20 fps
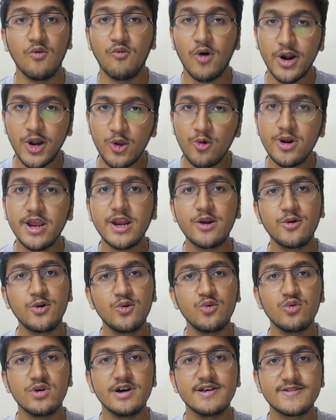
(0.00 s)
What you need to
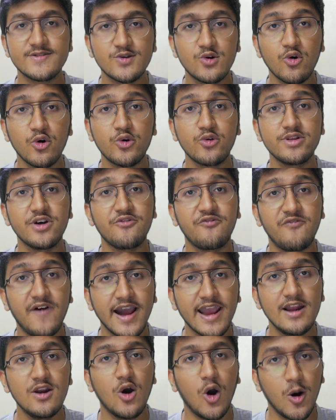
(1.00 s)
do is go to the
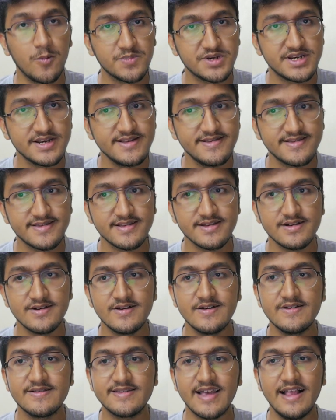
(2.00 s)
file options.
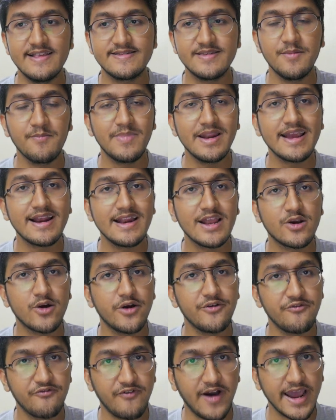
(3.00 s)
So I'll simply click
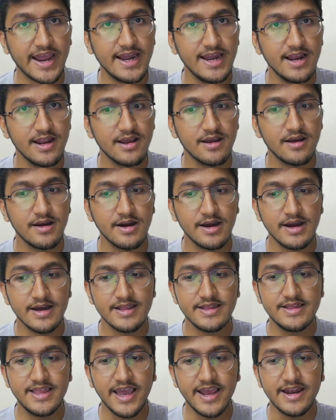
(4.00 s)
on file.
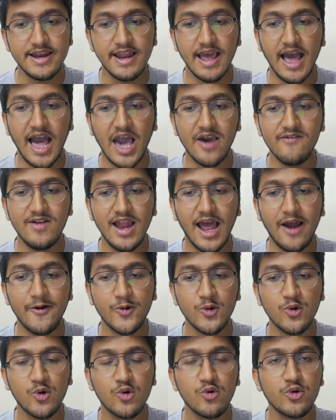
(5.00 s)
Then I will
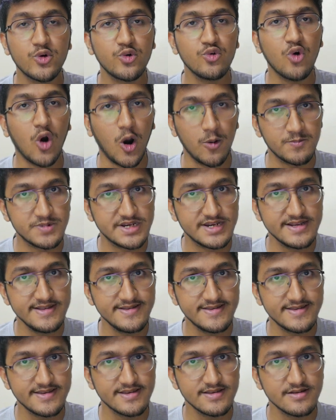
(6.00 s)
have to go to
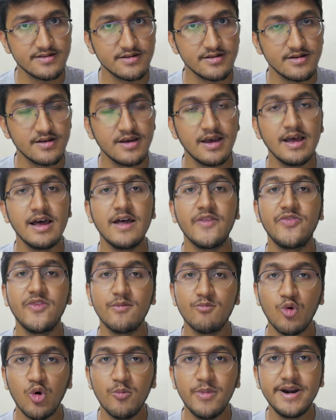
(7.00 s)
options.
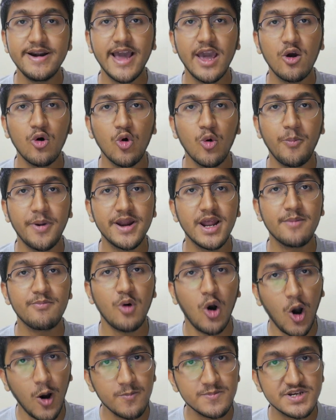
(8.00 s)
The moment I open
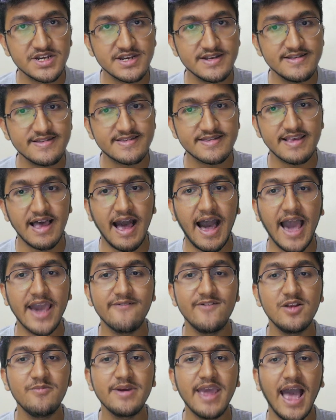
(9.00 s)
up options, I
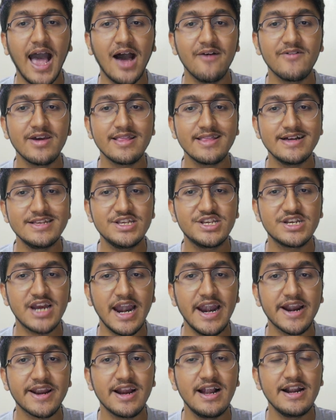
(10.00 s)
will be having the
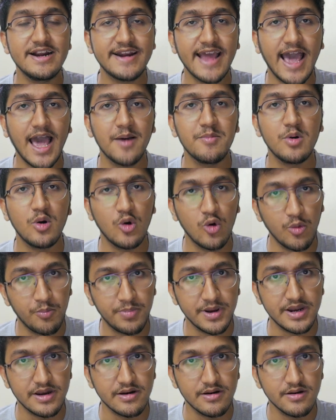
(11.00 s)
general tab
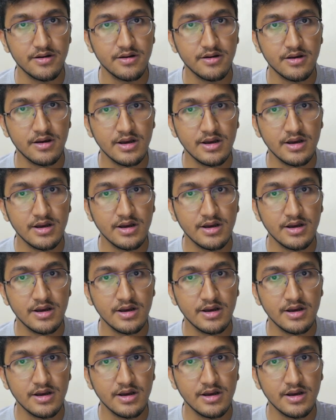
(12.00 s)
open